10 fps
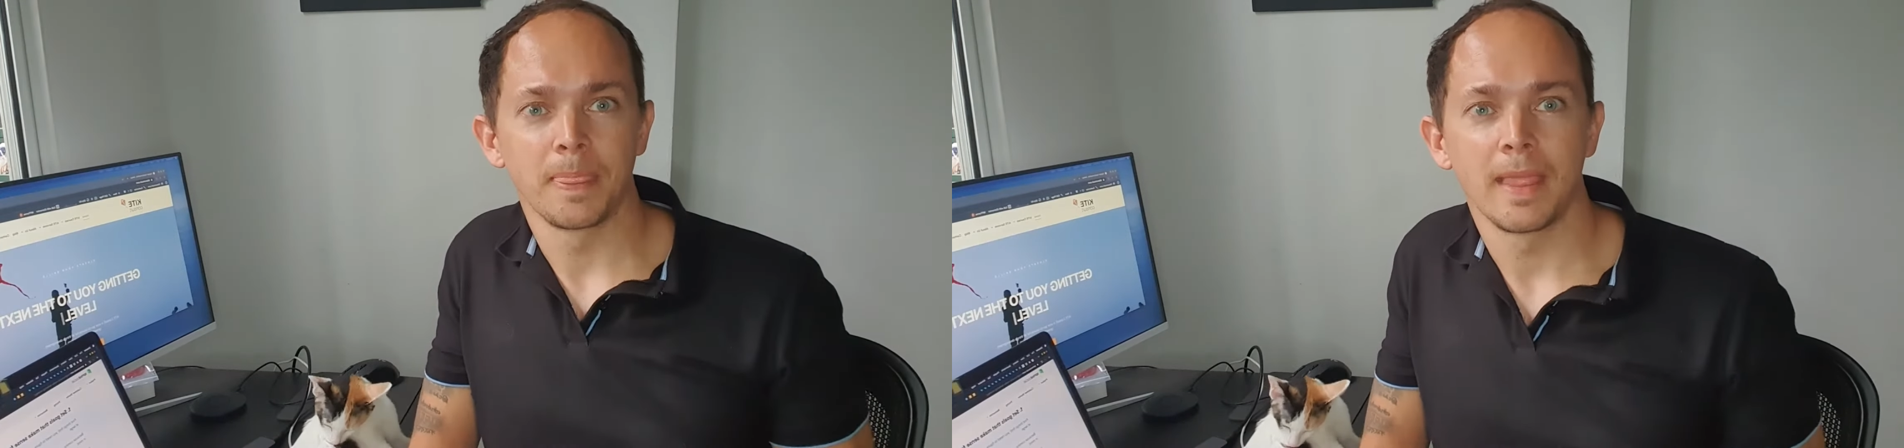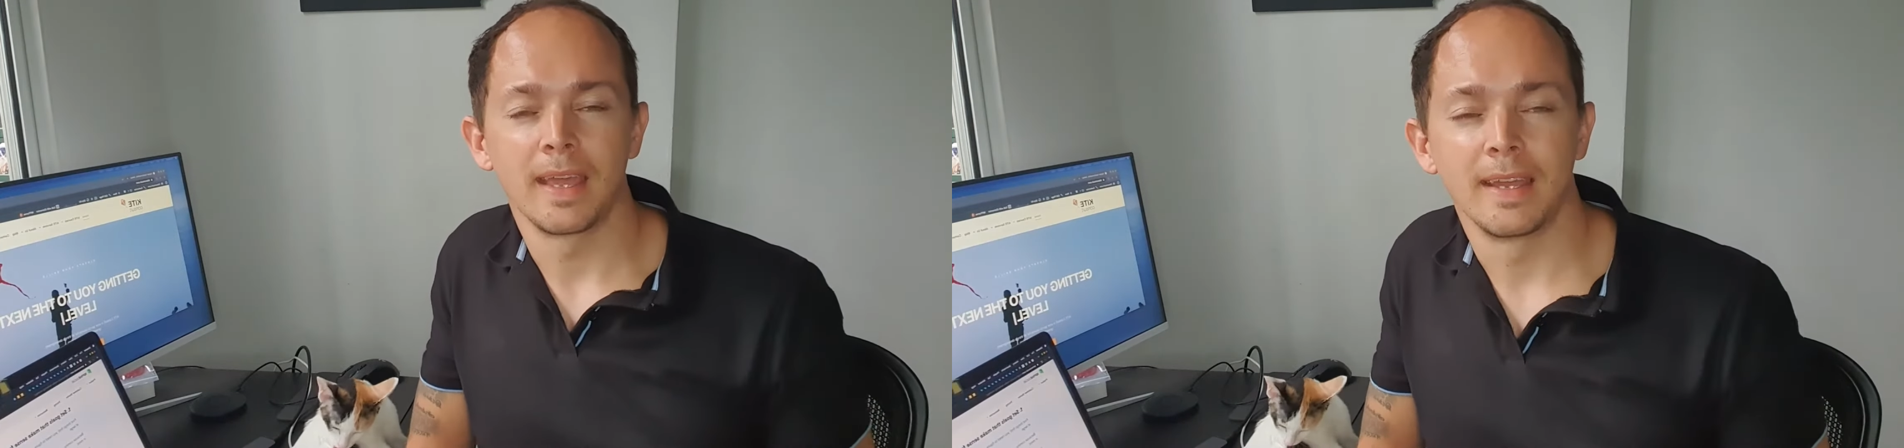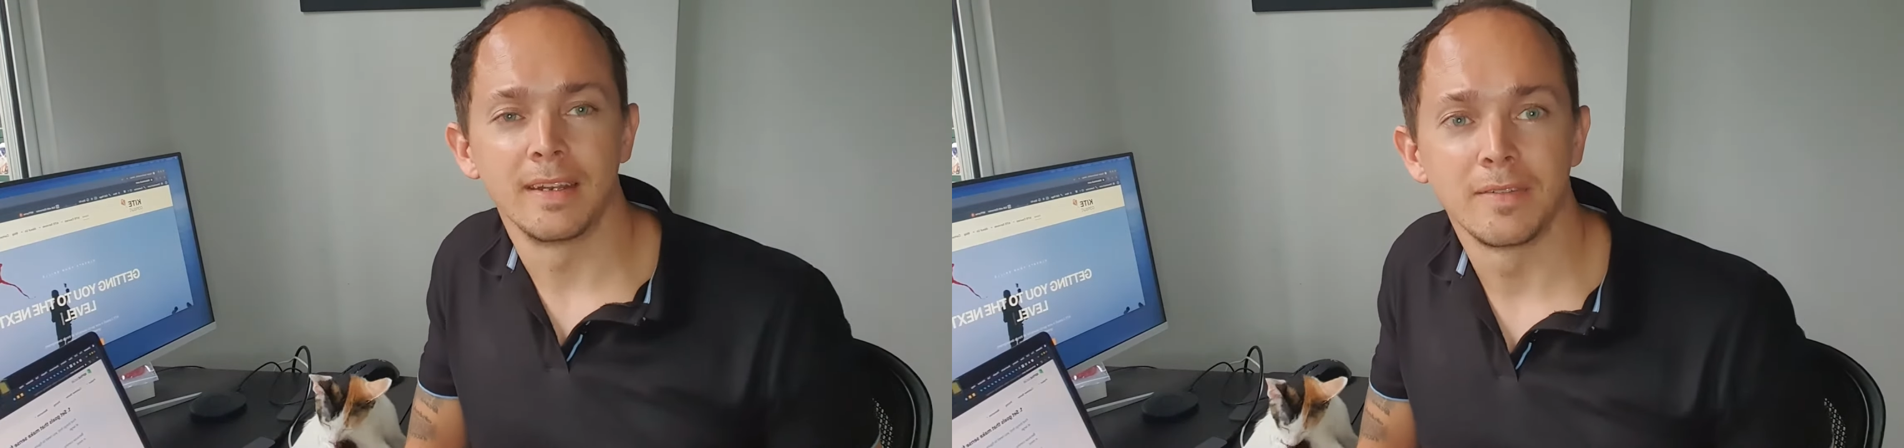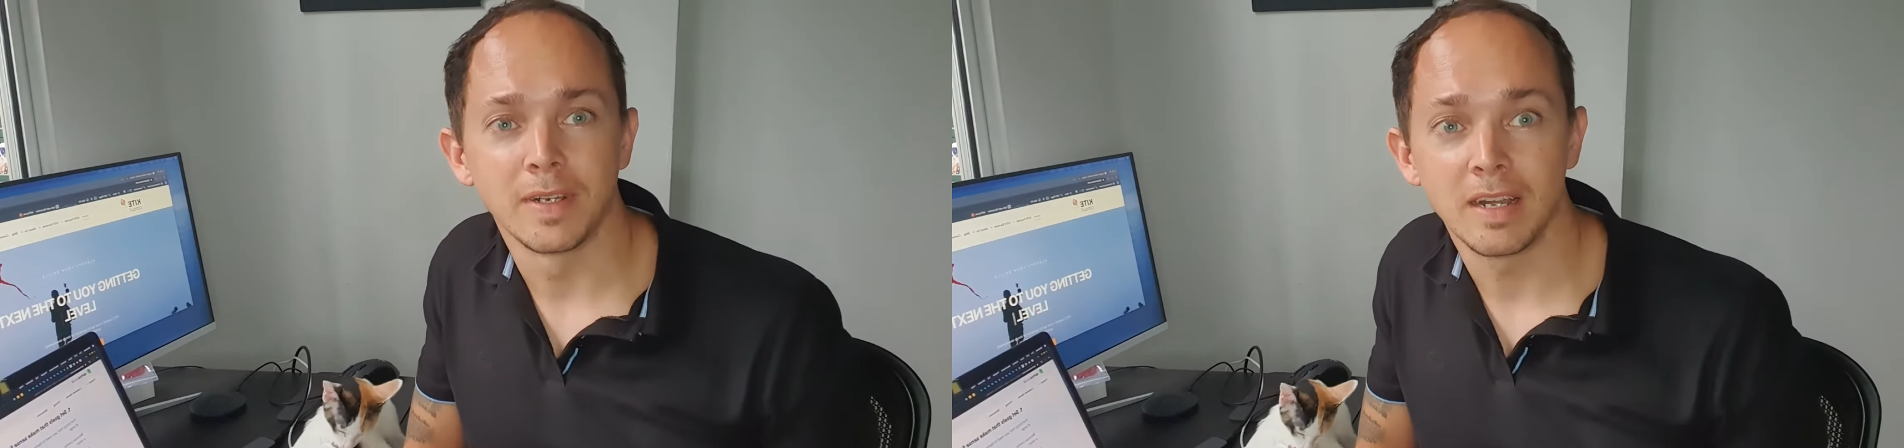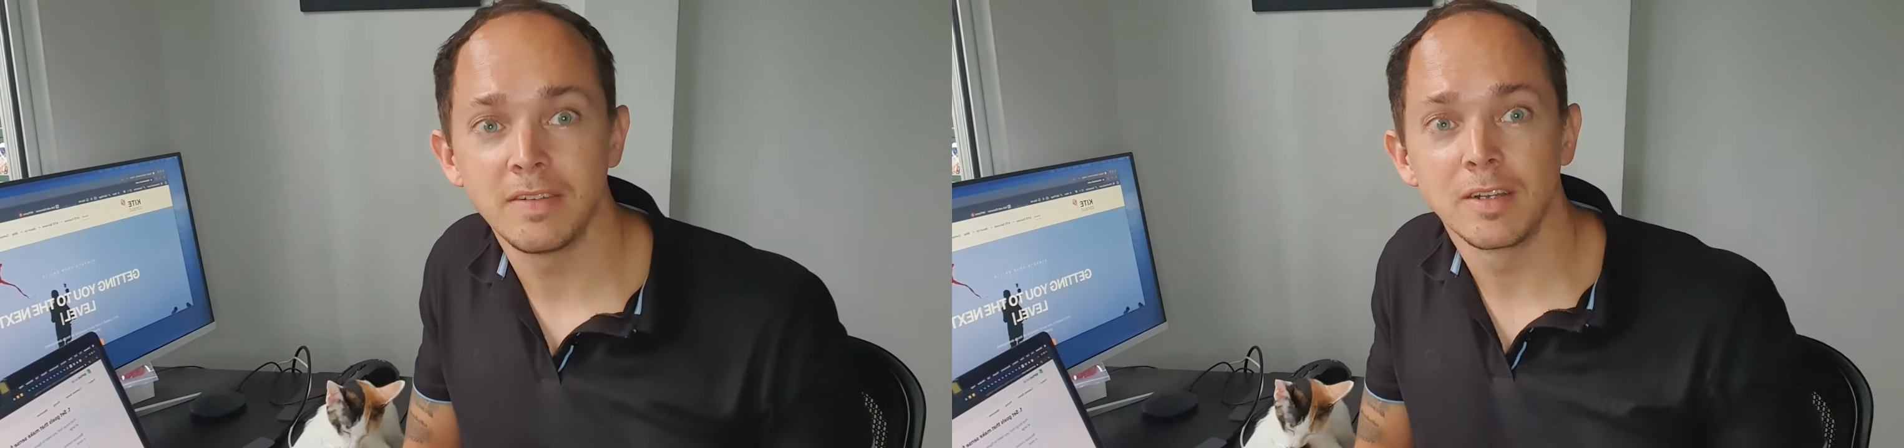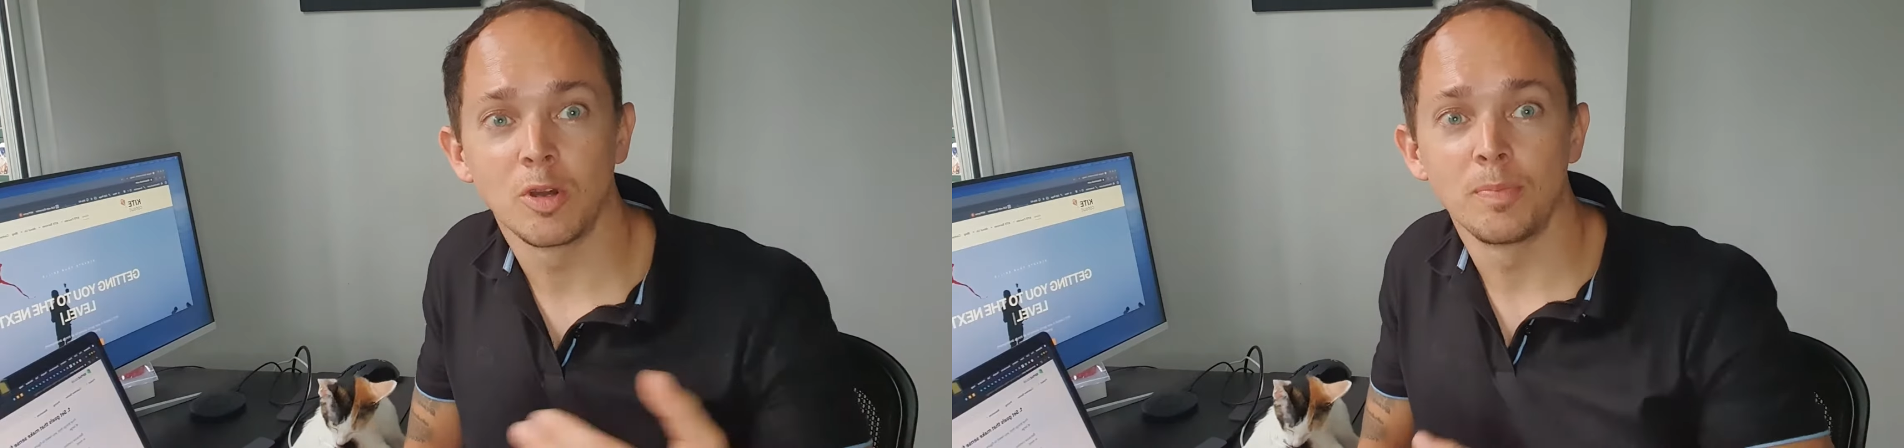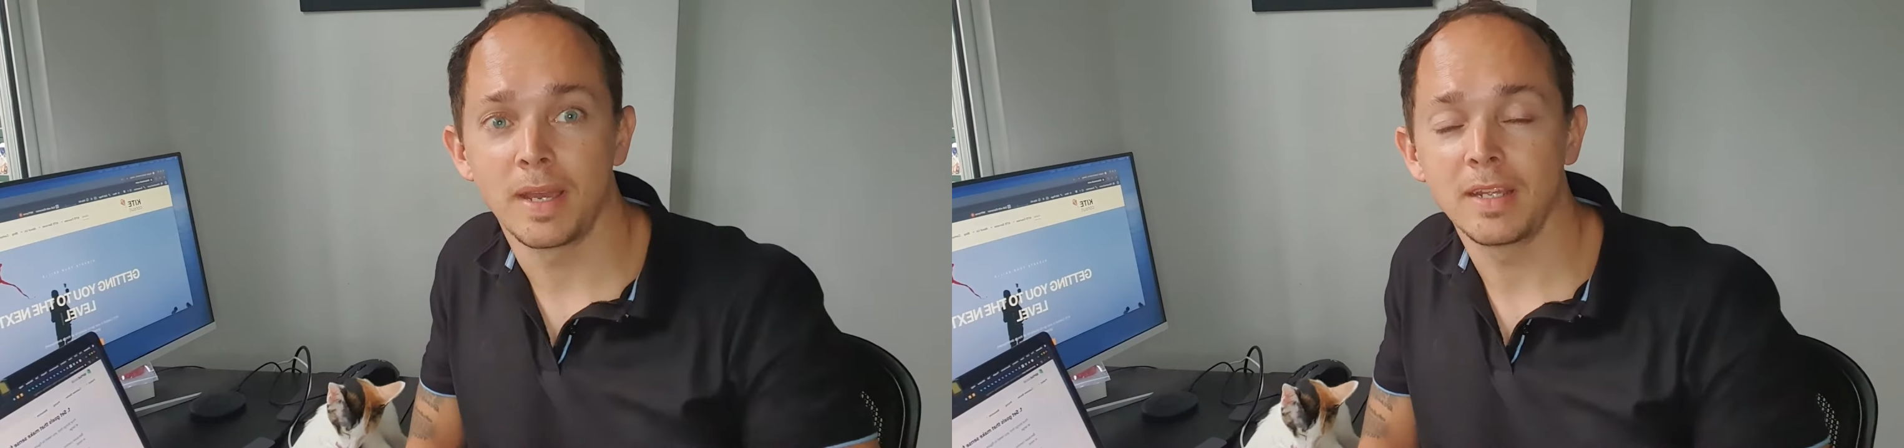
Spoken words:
And we're definitely going back